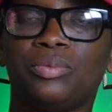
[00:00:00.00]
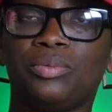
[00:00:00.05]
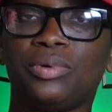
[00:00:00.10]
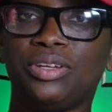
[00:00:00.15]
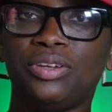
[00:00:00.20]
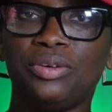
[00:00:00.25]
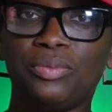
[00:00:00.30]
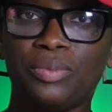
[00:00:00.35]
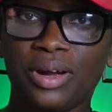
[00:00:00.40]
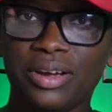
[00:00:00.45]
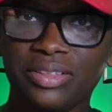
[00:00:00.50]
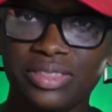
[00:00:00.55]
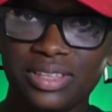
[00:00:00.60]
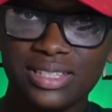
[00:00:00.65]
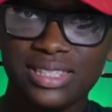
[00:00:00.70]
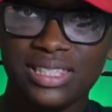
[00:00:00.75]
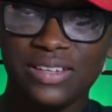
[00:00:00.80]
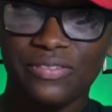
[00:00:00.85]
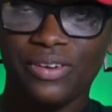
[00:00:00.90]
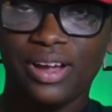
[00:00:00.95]
When you wear
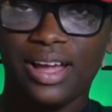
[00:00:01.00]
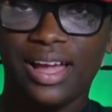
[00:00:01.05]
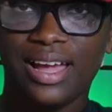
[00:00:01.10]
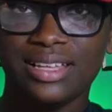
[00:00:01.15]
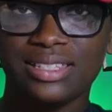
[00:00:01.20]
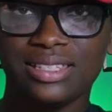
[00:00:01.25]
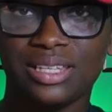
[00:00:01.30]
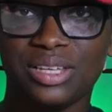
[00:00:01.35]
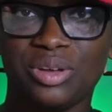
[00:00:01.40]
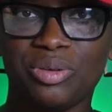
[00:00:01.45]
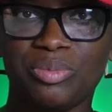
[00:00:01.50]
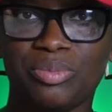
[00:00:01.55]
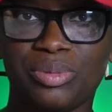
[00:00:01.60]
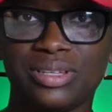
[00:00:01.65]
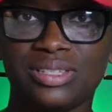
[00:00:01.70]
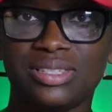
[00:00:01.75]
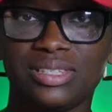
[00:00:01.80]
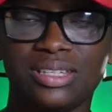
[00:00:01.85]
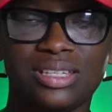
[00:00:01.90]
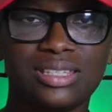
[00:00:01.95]
these different hats in your
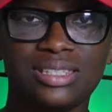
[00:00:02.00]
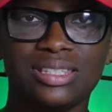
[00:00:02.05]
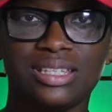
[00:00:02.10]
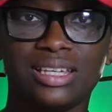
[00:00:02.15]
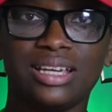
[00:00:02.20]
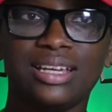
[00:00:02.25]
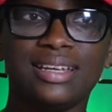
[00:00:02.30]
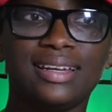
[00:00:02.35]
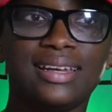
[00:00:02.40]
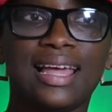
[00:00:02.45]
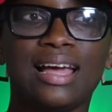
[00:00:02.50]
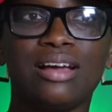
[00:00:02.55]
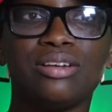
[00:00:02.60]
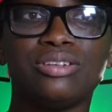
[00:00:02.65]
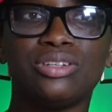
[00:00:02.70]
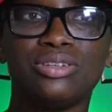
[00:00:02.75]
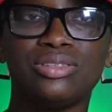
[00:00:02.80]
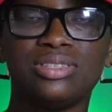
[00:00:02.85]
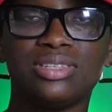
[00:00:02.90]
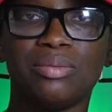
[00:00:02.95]
business, it
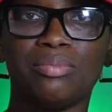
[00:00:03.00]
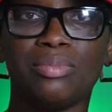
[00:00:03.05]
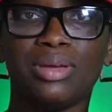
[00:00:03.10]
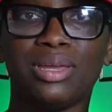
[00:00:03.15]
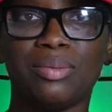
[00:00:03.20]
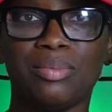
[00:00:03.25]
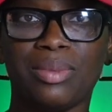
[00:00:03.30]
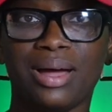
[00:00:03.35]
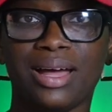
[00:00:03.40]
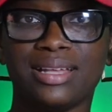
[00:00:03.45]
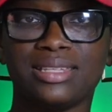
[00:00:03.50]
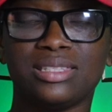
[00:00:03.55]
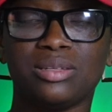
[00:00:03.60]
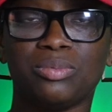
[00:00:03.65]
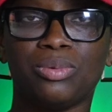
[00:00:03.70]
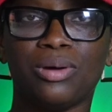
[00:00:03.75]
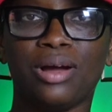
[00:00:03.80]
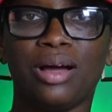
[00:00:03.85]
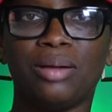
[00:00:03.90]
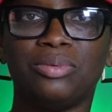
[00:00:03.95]
allows you to minimize the
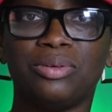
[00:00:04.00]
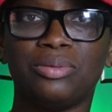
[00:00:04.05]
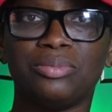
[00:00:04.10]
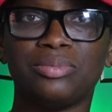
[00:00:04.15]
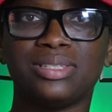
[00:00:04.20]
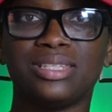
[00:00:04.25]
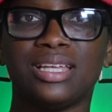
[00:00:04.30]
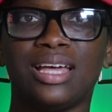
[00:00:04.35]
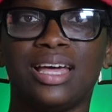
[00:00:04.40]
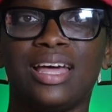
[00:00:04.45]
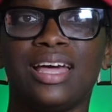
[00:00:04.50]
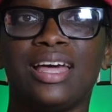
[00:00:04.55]
problems